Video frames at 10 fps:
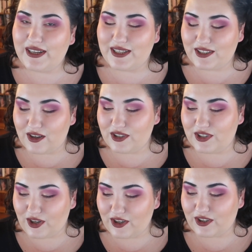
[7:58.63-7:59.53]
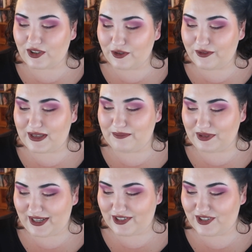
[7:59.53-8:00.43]
It's called a dark earthy
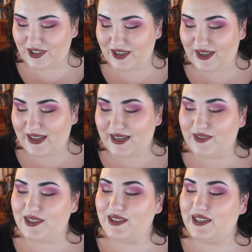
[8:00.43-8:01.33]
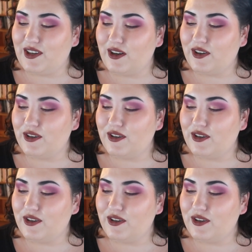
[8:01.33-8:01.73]
blush. And this is the dark